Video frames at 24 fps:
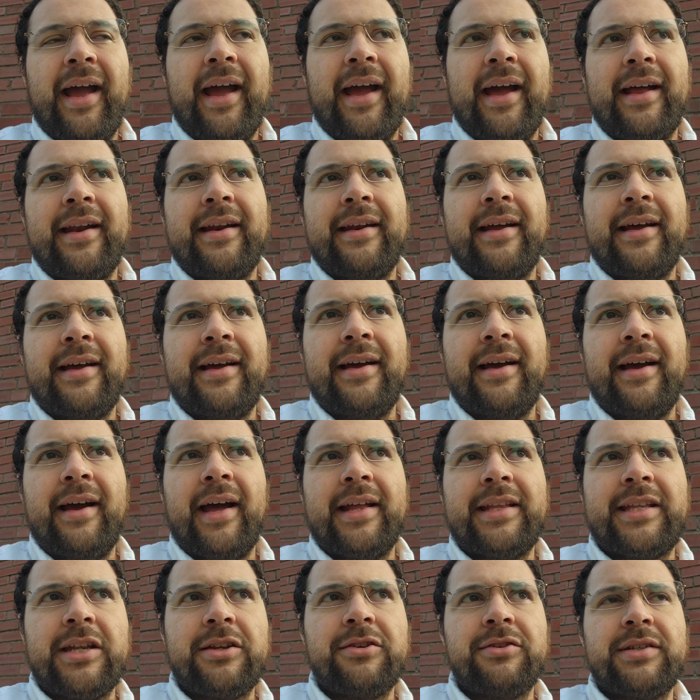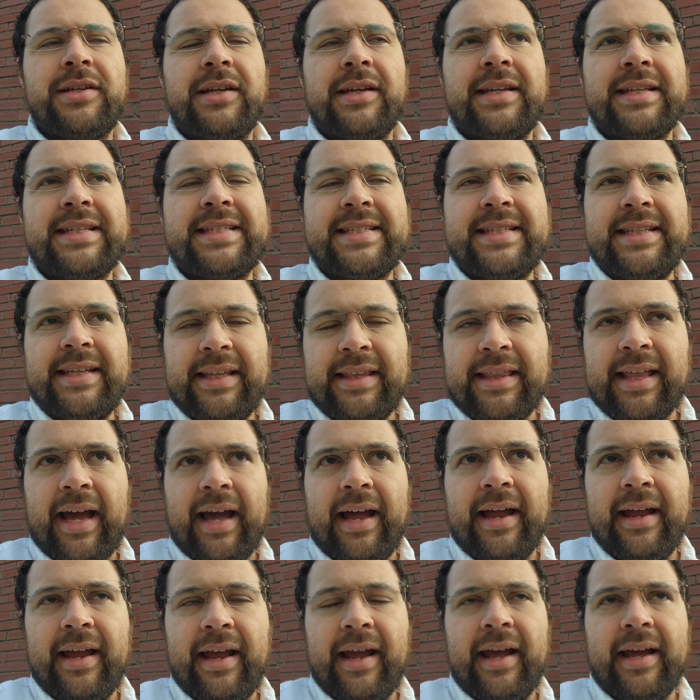And it's interesting to see
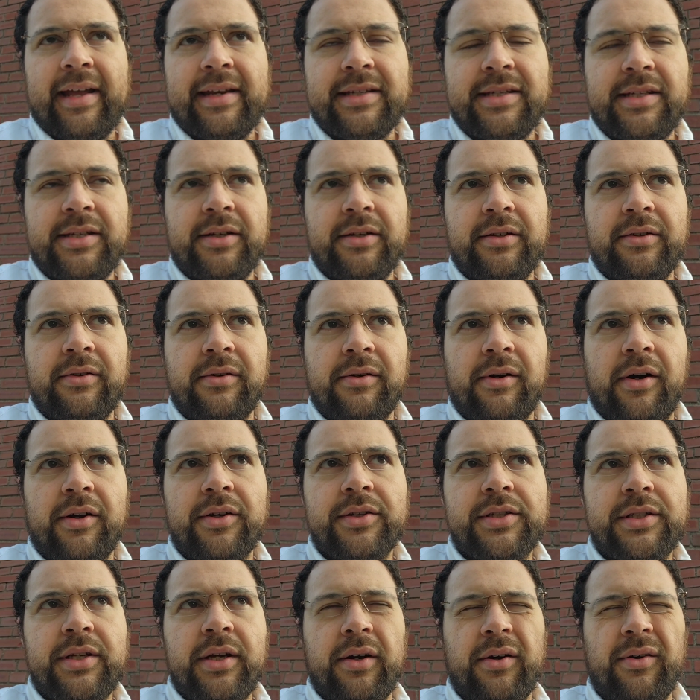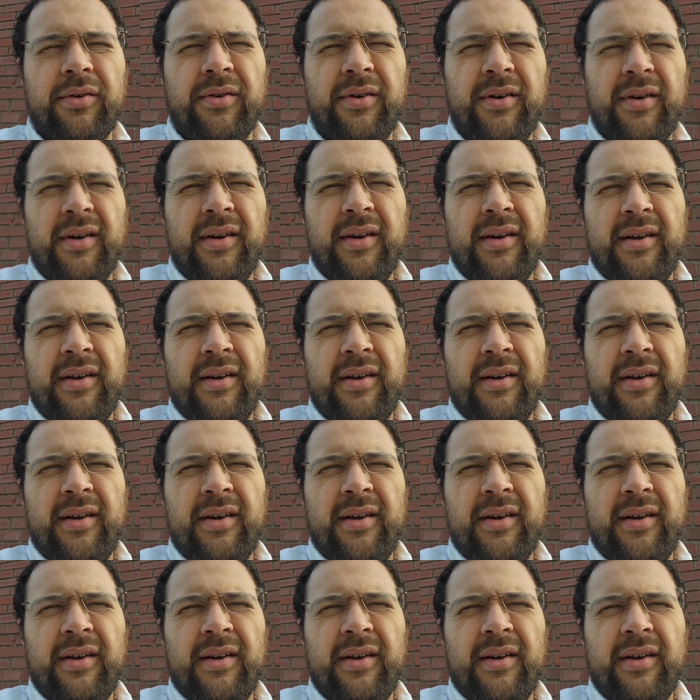that, and to also